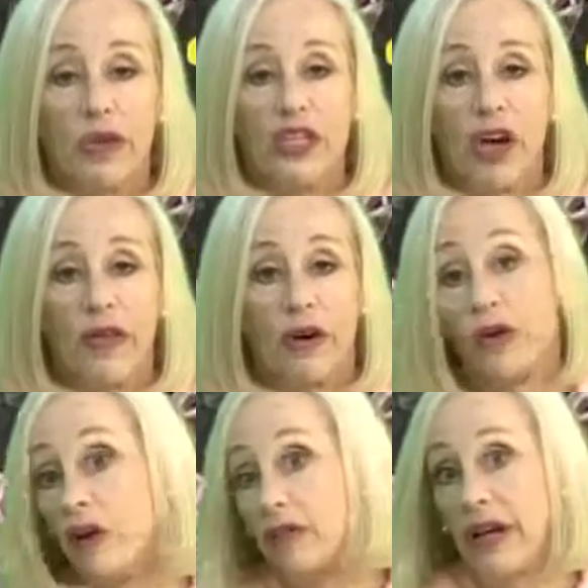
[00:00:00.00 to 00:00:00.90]
each other,
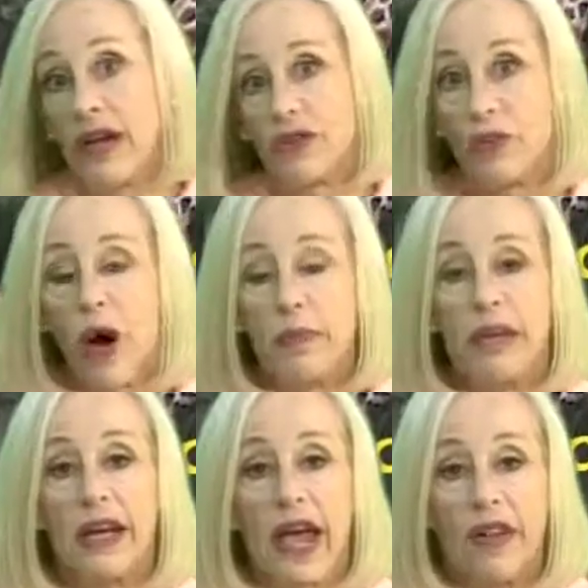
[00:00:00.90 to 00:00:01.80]
or else why
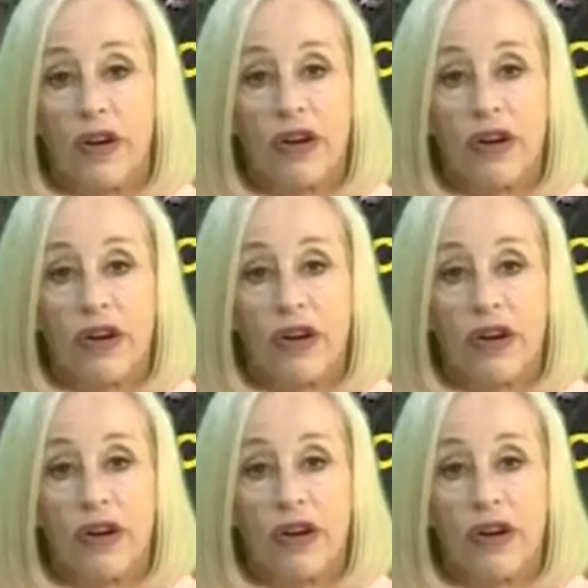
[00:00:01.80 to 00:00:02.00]
be together?